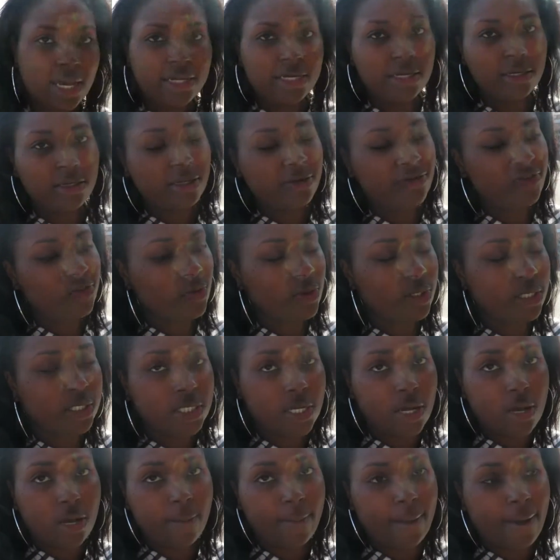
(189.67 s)
I don't even want to
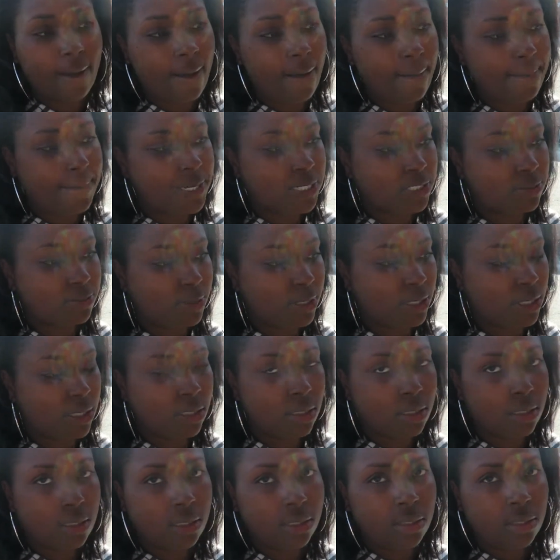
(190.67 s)
talk about how much
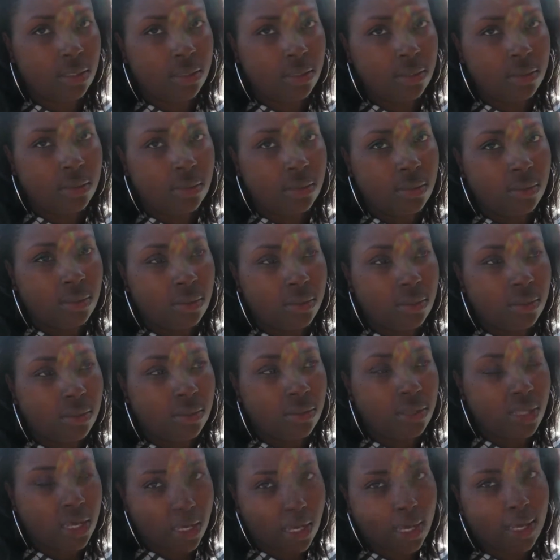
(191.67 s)
money
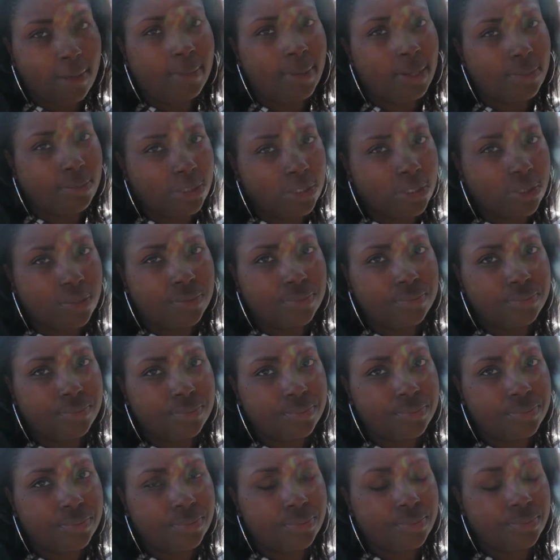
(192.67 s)
that came up to.
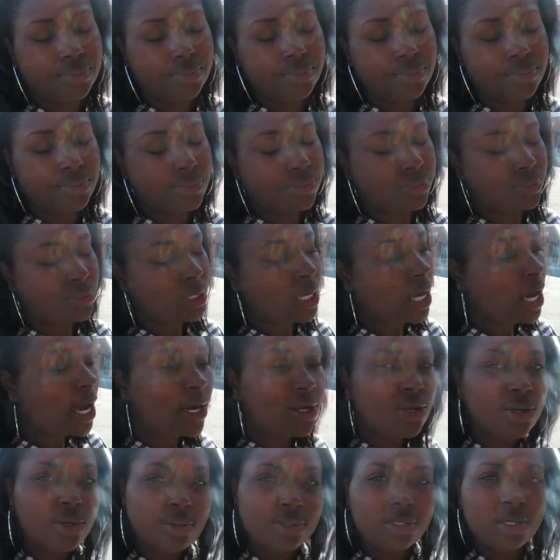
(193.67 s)

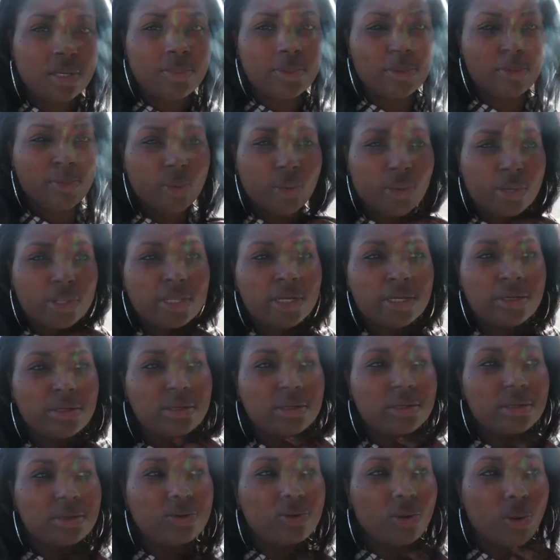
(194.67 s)
I knew it was going to be more
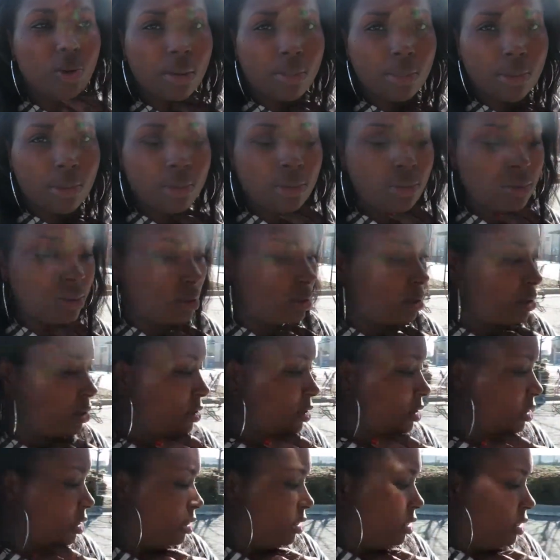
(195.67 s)
than normal
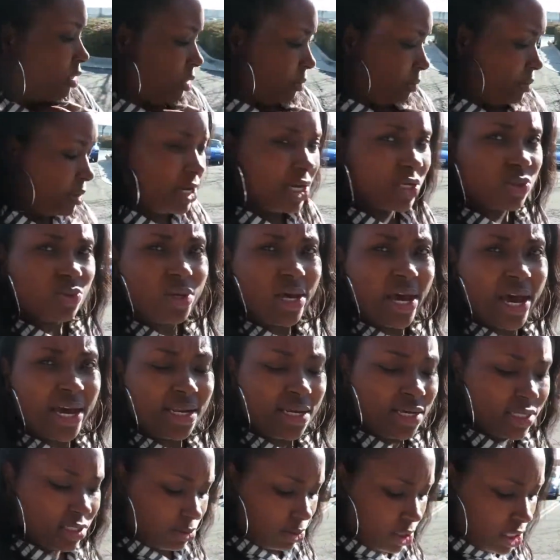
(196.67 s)
because we had
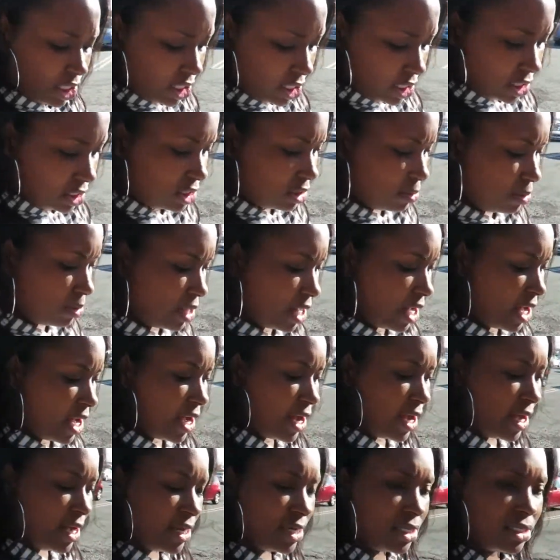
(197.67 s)
to get some cleaning
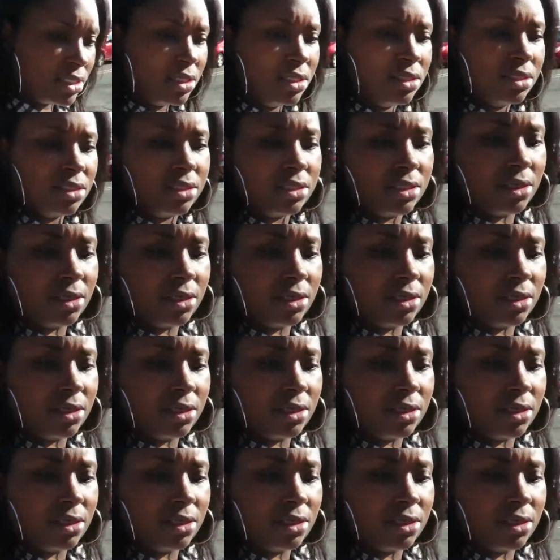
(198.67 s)
supplies and